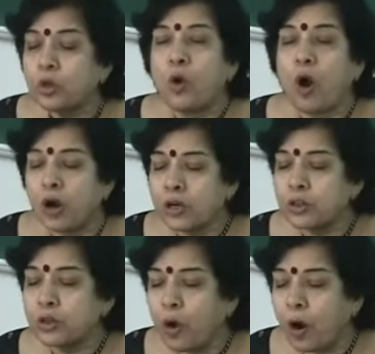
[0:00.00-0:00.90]

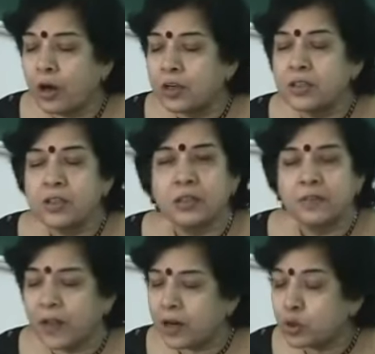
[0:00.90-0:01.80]
Gods, gods.
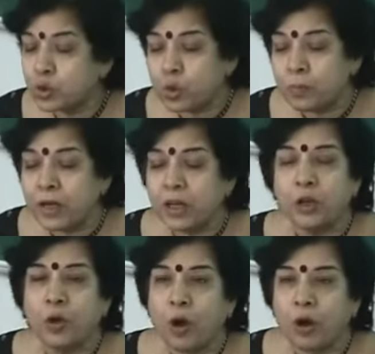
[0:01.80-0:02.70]
There are so many
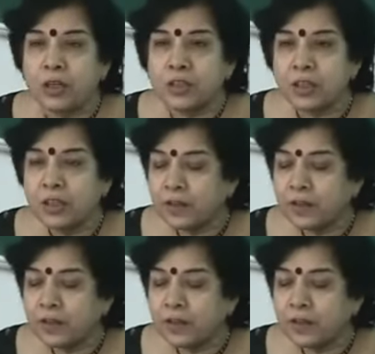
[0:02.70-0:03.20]
gods.